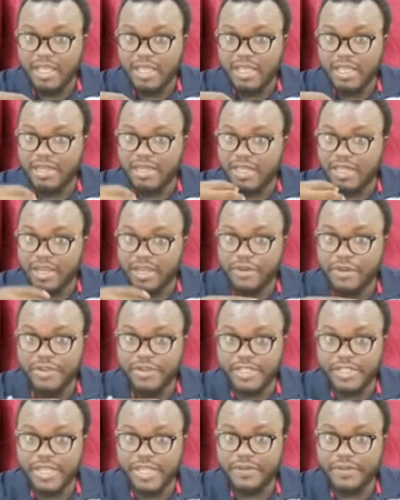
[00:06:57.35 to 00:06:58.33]
in their
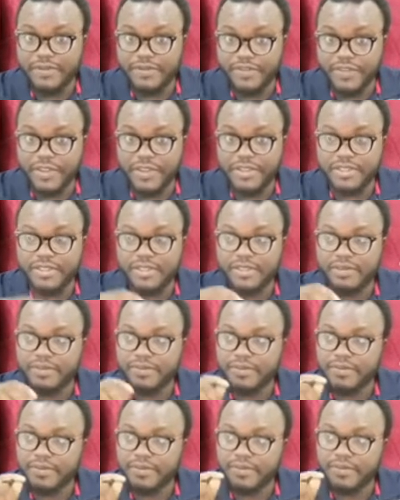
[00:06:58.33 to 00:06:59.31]
Christian faith.
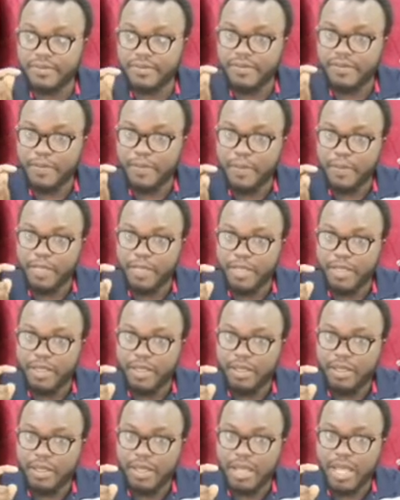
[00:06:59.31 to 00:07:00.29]

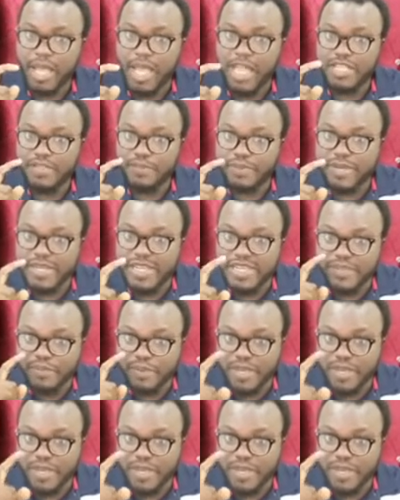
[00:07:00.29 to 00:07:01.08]
As Benin